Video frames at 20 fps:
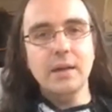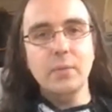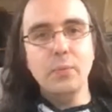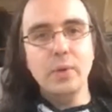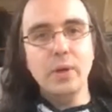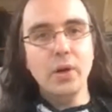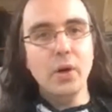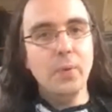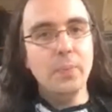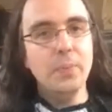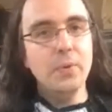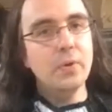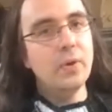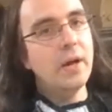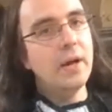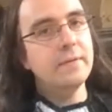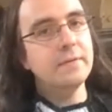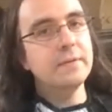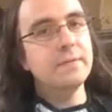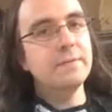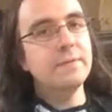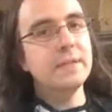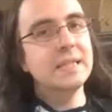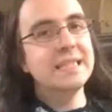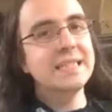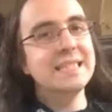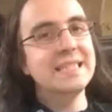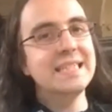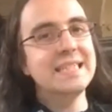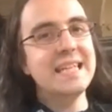we hope you have a
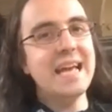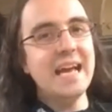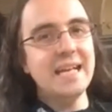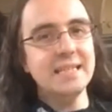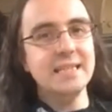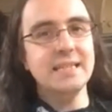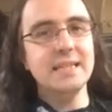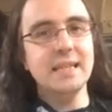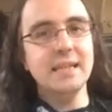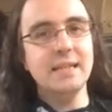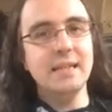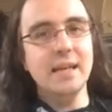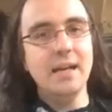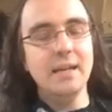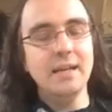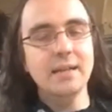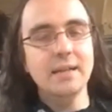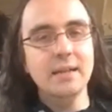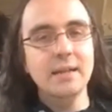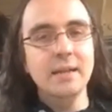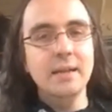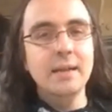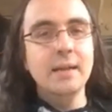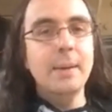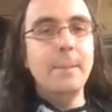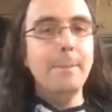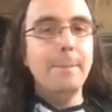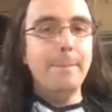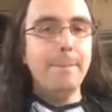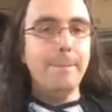fantastic day.
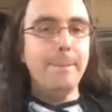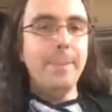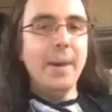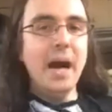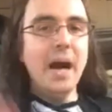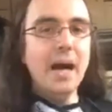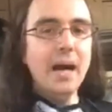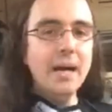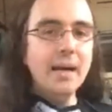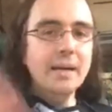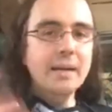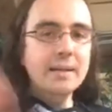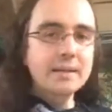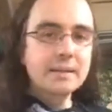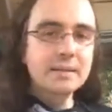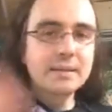Bye.